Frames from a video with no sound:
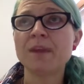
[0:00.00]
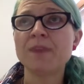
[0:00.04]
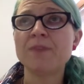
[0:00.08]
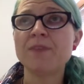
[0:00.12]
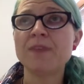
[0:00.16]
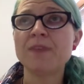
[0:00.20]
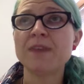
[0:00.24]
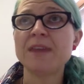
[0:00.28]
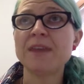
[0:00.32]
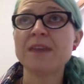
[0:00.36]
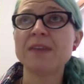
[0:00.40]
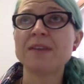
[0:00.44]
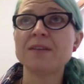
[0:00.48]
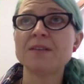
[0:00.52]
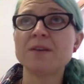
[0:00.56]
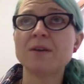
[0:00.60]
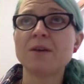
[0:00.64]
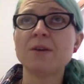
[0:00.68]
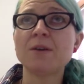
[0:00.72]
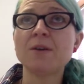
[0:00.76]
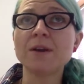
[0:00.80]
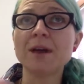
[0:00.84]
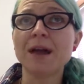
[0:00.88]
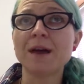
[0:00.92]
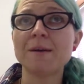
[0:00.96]
The
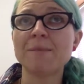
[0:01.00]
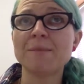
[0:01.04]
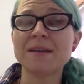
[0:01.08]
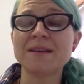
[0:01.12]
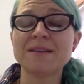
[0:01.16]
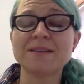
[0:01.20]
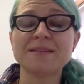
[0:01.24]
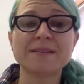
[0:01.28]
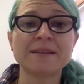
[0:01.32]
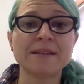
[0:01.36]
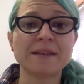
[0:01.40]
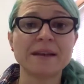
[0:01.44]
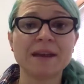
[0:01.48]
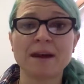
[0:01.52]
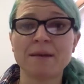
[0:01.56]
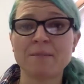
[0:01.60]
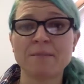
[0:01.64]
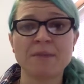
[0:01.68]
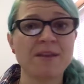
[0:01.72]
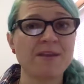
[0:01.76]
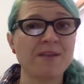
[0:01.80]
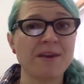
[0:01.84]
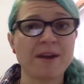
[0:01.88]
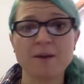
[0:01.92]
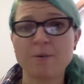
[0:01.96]
oncoming
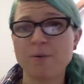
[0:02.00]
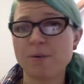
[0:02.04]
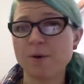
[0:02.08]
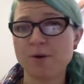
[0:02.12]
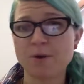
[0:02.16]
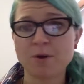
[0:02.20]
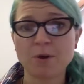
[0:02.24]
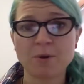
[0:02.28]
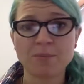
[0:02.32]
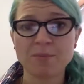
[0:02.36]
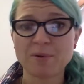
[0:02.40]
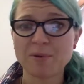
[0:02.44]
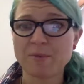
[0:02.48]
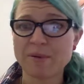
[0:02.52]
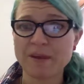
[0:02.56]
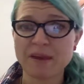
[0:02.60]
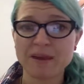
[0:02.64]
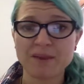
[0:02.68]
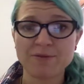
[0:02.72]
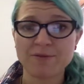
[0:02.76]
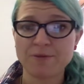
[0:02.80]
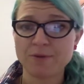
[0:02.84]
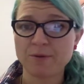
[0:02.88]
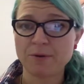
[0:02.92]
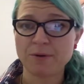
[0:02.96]
tsunami they were not
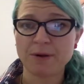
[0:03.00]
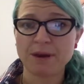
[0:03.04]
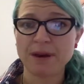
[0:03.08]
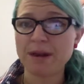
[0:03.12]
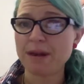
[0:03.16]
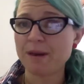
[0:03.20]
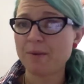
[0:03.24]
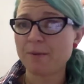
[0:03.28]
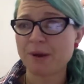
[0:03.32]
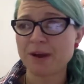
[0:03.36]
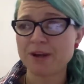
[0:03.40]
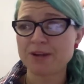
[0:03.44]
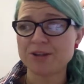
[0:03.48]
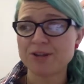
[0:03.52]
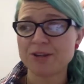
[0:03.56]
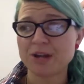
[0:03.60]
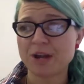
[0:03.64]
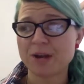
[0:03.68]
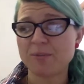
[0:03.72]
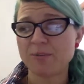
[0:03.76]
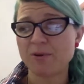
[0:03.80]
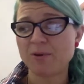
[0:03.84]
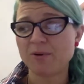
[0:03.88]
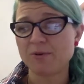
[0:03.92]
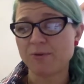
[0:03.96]
prepared for in any way,
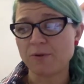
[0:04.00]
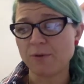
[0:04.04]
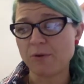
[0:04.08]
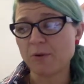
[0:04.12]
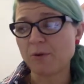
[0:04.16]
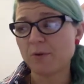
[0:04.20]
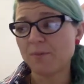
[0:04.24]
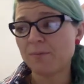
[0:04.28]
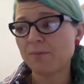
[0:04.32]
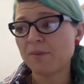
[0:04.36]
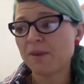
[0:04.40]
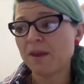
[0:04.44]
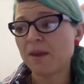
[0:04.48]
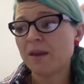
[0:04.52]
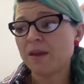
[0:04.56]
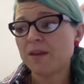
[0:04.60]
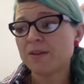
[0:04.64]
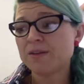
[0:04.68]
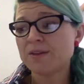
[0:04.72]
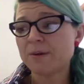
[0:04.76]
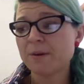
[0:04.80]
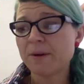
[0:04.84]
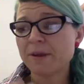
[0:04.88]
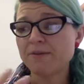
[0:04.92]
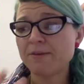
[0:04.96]
shape or form.
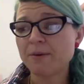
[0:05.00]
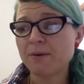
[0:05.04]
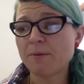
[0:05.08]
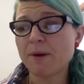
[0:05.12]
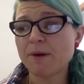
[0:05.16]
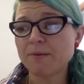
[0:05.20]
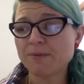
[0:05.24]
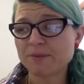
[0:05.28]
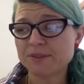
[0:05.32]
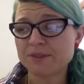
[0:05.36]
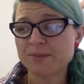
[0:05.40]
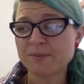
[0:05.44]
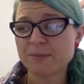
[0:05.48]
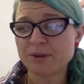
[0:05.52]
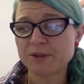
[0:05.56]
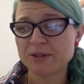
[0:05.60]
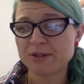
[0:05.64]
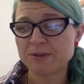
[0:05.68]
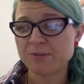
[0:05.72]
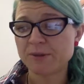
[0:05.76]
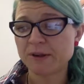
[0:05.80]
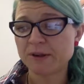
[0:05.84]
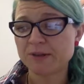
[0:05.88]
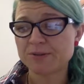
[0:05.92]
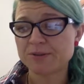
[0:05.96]
So everyone
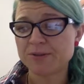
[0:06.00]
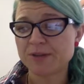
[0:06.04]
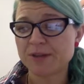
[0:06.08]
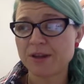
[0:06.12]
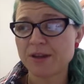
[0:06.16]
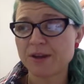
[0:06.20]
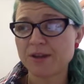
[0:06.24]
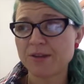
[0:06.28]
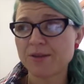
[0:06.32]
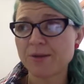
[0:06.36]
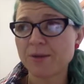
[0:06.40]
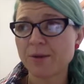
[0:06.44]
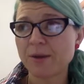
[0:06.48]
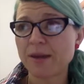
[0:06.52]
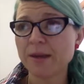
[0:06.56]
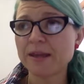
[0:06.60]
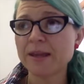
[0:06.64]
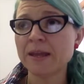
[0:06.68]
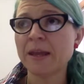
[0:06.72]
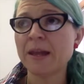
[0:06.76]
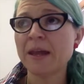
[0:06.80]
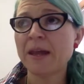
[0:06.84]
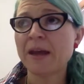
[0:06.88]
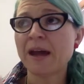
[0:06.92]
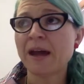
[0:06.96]
responded well to the
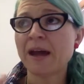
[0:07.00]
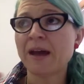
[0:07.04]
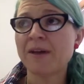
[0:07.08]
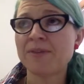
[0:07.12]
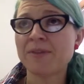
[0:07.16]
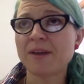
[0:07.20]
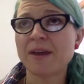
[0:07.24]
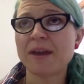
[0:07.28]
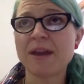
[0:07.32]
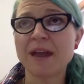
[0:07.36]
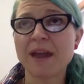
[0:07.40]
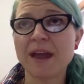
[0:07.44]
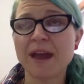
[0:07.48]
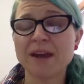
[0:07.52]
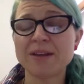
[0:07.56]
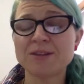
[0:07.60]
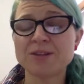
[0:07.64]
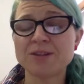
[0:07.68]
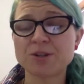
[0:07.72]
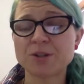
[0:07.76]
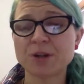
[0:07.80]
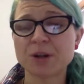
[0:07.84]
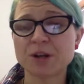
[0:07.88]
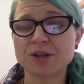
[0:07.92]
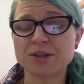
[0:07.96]
earthquake, and they had
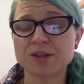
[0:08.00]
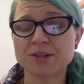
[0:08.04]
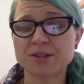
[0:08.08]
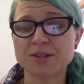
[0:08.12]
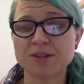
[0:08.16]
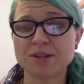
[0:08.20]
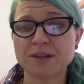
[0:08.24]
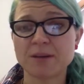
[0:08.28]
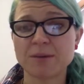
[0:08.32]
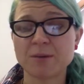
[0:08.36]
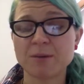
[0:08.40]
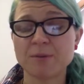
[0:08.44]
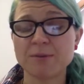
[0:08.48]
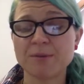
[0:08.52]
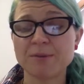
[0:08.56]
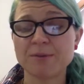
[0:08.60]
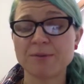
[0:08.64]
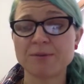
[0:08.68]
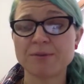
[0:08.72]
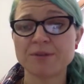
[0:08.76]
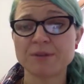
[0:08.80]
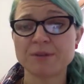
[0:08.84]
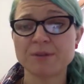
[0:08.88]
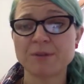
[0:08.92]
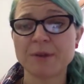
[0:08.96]
structures that were
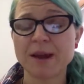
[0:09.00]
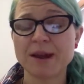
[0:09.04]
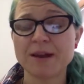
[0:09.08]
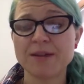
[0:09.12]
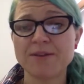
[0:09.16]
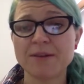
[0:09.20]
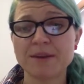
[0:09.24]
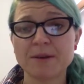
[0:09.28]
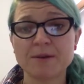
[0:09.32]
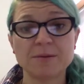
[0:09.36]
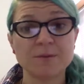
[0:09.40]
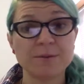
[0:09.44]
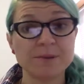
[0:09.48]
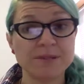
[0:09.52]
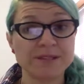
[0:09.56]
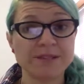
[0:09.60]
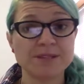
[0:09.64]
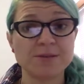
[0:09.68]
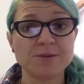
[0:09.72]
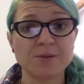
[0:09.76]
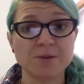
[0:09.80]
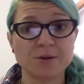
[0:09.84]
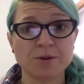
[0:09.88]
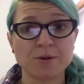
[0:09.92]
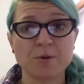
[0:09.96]
built in a way that
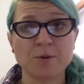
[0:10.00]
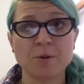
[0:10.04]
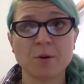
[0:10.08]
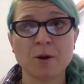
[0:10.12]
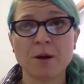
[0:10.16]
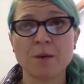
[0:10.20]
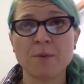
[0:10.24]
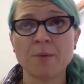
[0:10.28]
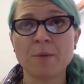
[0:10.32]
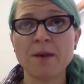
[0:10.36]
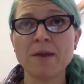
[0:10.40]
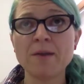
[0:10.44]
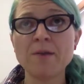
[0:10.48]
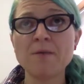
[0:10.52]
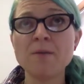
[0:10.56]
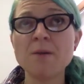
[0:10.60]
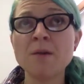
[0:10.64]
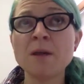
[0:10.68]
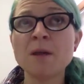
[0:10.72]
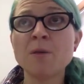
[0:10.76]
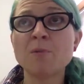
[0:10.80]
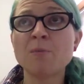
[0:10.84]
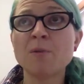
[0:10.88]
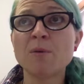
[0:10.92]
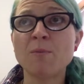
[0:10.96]
withstood it quite well.
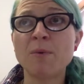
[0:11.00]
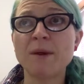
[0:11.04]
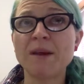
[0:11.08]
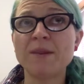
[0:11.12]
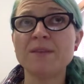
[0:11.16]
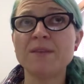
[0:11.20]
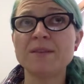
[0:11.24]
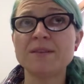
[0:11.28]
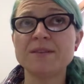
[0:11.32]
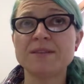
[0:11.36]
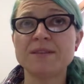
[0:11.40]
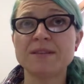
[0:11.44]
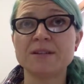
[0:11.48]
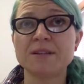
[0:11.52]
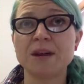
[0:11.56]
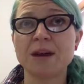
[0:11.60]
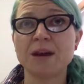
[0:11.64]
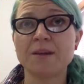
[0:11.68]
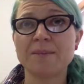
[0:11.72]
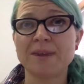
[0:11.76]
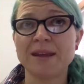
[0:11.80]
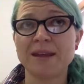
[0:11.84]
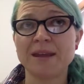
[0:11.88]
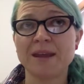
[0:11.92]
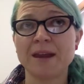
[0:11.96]
But when the
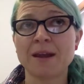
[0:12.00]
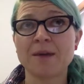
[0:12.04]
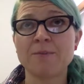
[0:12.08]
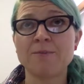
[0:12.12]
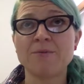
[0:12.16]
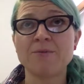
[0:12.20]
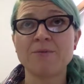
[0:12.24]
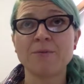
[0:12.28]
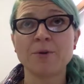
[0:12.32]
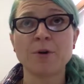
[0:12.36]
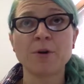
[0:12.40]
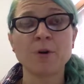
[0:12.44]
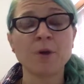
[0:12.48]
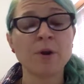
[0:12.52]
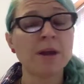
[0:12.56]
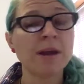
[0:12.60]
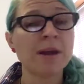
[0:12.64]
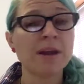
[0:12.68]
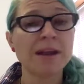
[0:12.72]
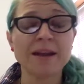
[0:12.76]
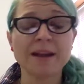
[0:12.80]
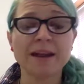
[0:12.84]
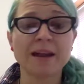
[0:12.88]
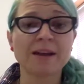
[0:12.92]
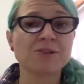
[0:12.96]
tsunami came through,
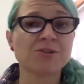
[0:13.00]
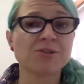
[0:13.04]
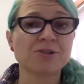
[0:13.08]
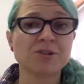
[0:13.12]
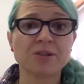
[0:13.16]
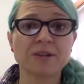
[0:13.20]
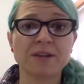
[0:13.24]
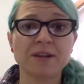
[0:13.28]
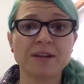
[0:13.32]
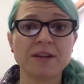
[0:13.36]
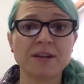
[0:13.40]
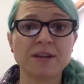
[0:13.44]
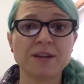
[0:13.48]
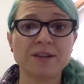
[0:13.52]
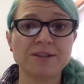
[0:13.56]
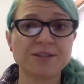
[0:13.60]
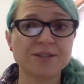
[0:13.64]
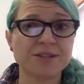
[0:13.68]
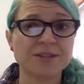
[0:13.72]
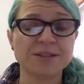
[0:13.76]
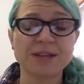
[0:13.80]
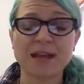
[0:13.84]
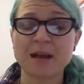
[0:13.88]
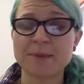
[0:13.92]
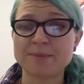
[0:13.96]
it
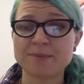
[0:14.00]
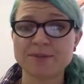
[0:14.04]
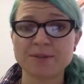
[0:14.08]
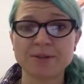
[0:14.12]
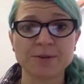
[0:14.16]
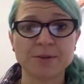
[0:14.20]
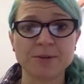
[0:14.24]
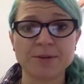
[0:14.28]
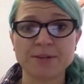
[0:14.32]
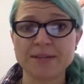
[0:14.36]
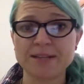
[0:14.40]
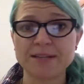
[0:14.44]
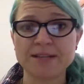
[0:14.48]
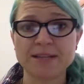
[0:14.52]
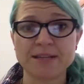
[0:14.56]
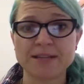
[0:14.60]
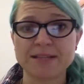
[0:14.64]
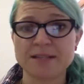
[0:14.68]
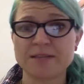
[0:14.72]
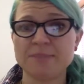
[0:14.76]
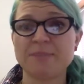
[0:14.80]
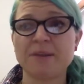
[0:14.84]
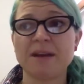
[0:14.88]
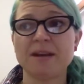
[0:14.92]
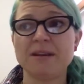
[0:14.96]
just absolutely
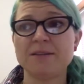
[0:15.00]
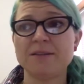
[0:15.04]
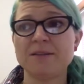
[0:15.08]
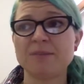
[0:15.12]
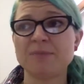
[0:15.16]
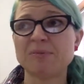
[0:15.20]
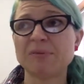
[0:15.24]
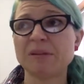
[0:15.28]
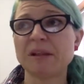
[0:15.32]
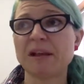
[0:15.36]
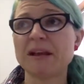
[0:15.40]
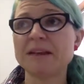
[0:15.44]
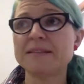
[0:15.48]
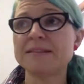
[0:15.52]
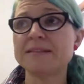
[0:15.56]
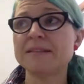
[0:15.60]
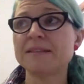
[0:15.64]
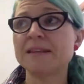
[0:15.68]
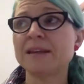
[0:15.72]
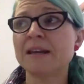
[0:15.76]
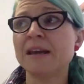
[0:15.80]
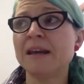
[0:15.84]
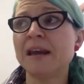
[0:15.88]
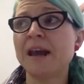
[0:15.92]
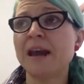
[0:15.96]
decimated the place.
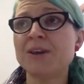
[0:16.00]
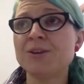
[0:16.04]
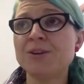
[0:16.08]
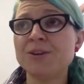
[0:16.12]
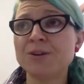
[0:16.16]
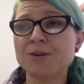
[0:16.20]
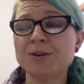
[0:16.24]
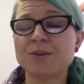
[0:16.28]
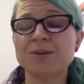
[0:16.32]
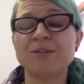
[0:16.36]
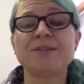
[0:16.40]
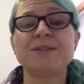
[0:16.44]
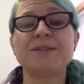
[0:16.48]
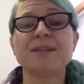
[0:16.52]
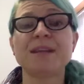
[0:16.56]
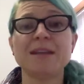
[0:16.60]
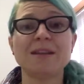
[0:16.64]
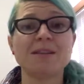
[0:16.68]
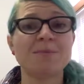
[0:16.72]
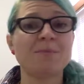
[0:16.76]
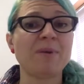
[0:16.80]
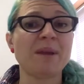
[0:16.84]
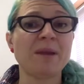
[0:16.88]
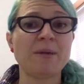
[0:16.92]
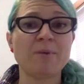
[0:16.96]
And you could see
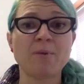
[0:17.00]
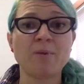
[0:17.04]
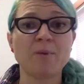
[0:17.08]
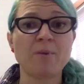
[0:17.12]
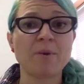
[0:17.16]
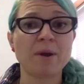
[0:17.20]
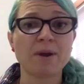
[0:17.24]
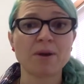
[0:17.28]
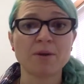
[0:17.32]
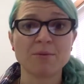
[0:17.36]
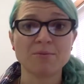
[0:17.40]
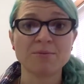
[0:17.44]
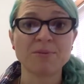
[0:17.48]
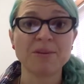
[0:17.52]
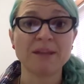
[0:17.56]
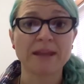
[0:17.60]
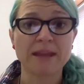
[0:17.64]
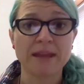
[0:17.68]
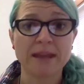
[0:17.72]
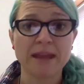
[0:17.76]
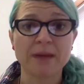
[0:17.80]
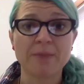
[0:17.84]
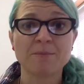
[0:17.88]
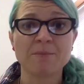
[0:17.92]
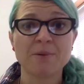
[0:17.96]
that people were
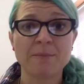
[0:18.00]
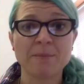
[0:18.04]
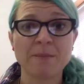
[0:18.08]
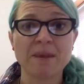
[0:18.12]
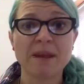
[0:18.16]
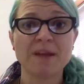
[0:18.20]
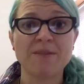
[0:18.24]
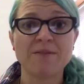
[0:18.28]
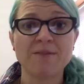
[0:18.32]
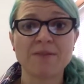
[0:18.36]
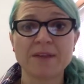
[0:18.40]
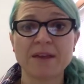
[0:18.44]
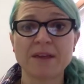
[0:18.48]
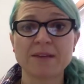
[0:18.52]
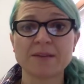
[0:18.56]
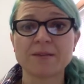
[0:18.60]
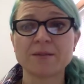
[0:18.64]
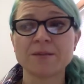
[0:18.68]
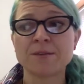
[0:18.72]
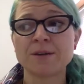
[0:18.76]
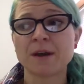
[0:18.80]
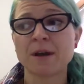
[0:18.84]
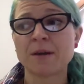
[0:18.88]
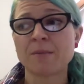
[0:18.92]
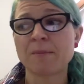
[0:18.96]
completely unprepared for that
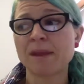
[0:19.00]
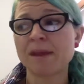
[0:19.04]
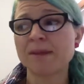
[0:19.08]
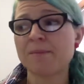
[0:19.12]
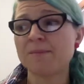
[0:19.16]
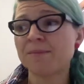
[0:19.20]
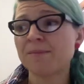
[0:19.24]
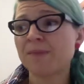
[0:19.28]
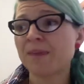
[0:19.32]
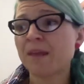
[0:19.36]
tsunami.